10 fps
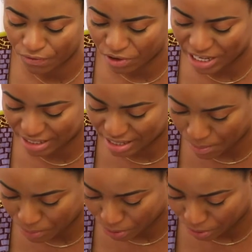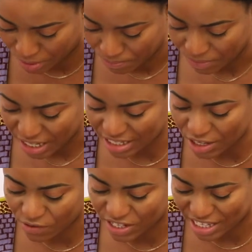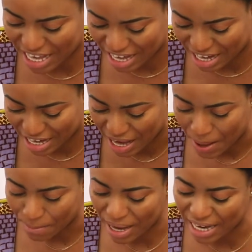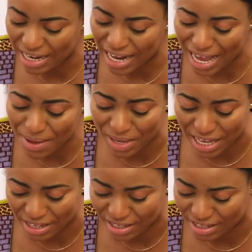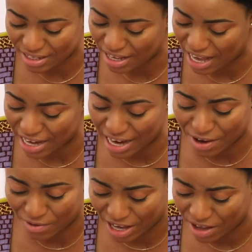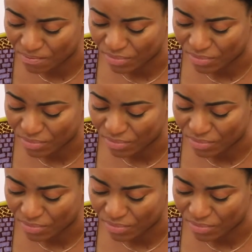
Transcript: For example, instead of saying, my name is Anere